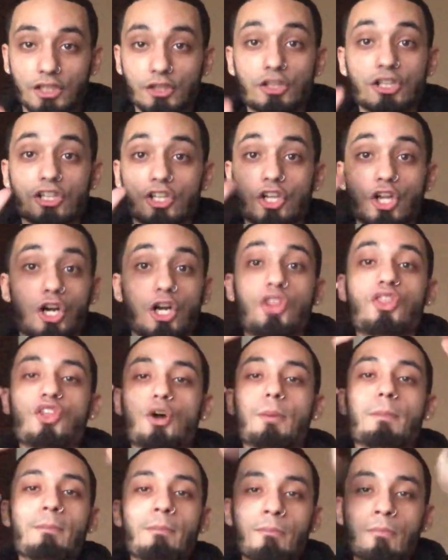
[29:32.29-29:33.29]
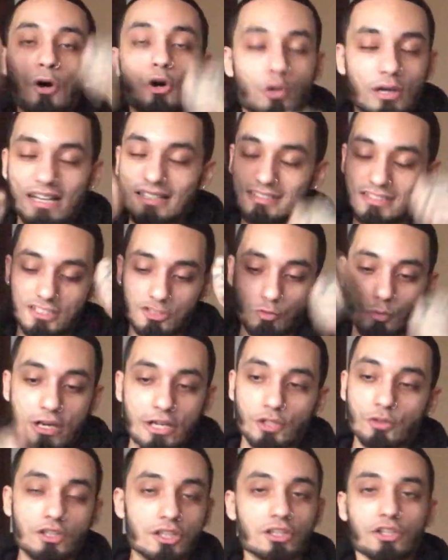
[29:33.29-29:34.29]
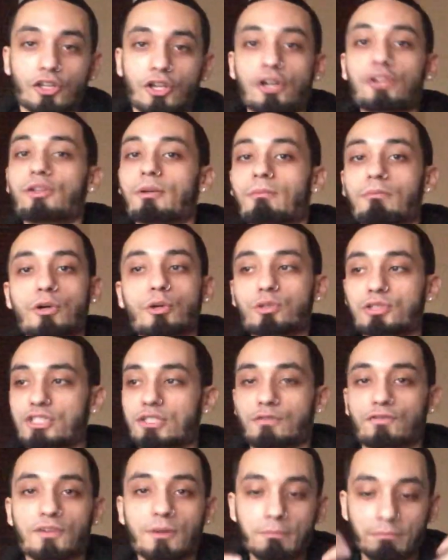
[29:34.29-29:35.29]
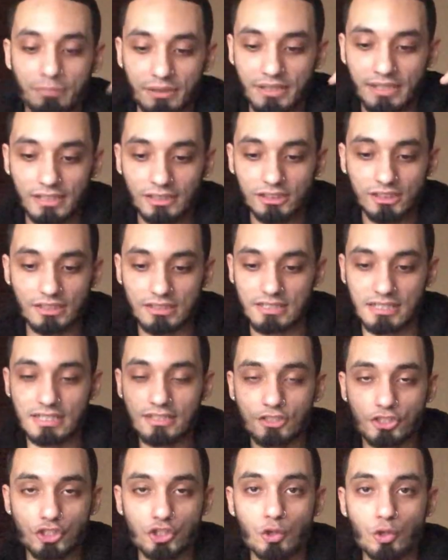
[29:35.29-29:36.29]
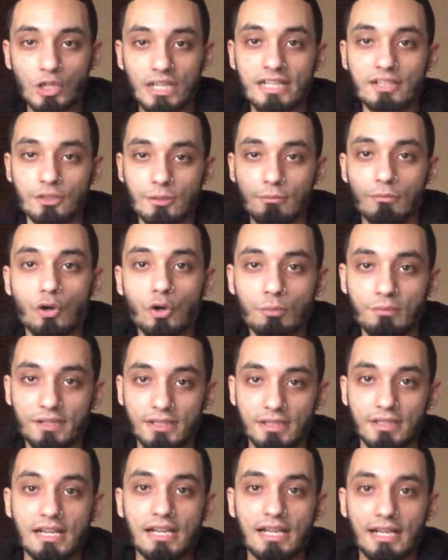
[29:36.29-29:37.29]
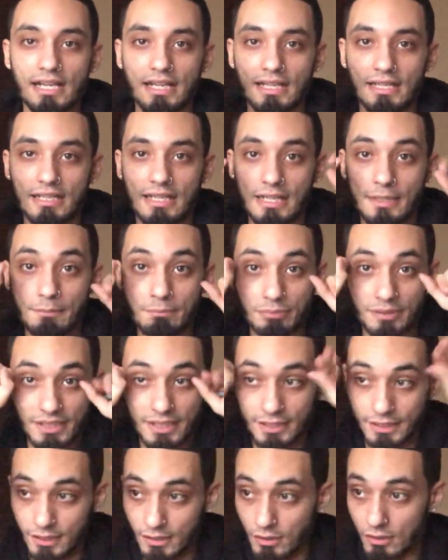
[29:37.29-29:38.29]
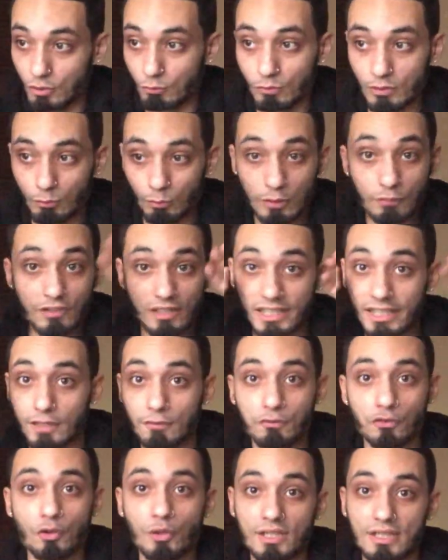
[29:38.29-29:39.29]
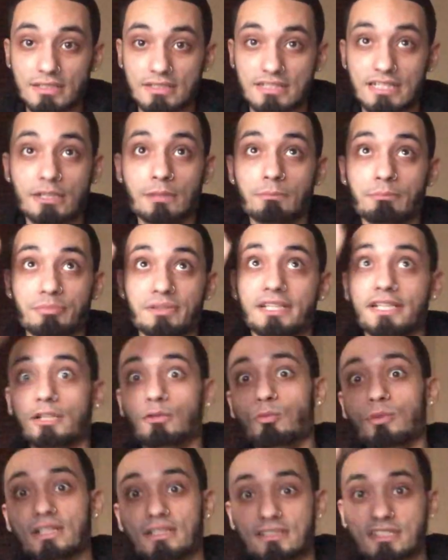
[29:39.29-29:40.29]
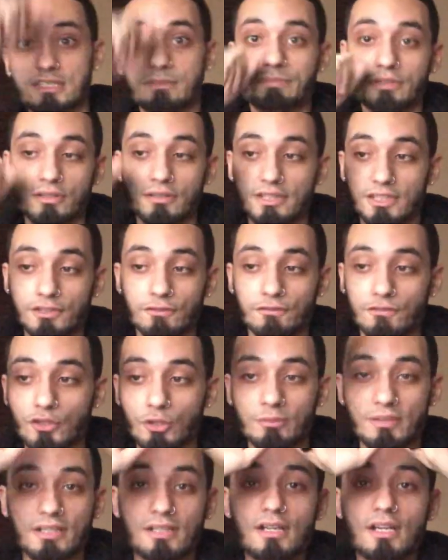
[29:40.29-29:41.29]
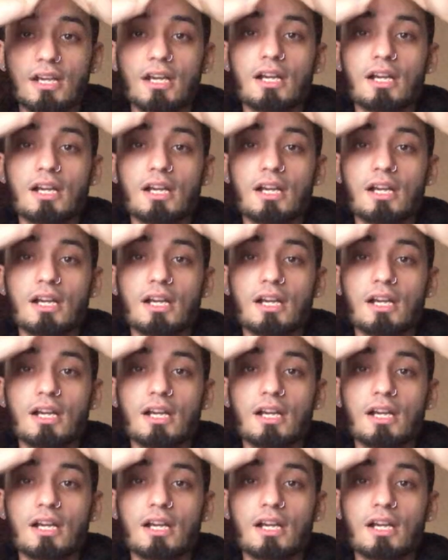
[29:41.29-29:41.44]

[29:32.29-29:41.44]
You can learn the most, I swear you can learn the most from being just in tune in the moment and, and being with clairvoyance and being with spirit. You feel me?